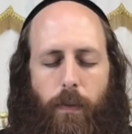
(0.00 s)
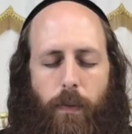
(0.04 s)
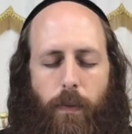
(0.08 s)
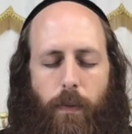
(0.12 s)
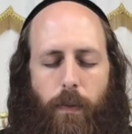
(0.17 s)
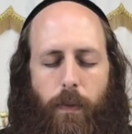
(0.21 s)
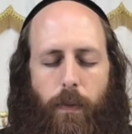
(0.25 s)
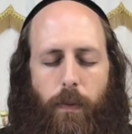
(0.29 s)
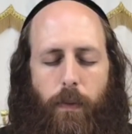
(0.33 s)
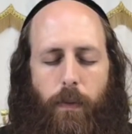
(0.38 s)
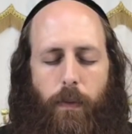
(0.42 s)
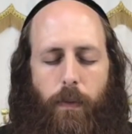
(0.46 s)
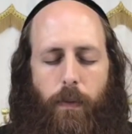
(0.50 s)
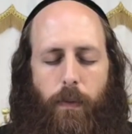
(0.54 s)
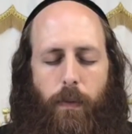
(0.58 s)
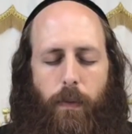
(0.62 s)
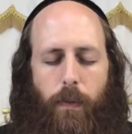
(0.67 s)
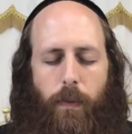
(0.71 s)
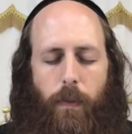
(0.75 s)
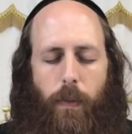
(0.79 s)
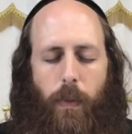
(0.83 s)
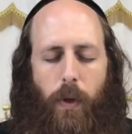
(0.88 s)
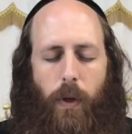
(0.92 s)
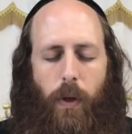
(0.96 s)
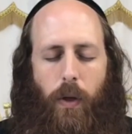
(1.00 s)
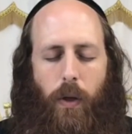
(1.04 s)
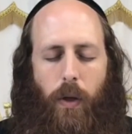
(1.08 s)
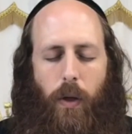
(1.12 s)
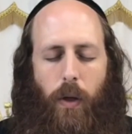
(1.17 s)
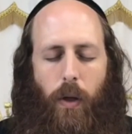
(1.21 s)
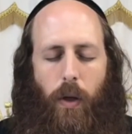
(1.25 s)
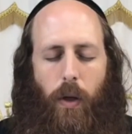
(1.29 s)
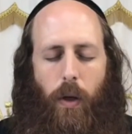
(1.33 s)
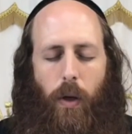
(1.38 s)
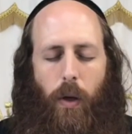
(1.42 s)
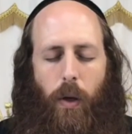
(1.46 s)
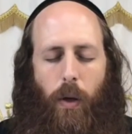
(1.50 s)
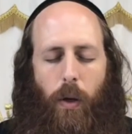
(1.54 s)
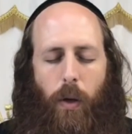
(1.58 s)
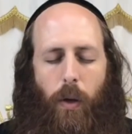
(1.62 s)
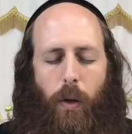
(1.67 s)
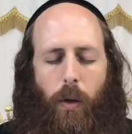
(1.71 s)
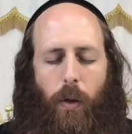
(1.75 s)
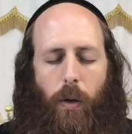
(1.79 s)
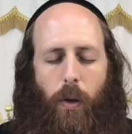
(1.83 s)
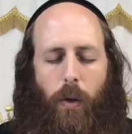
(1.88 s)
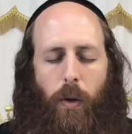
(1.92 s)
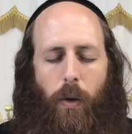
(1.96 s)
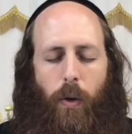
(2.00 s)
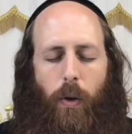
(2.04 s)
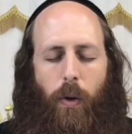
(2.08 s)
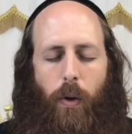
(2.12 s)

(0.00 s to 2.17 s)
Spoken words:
[no speech]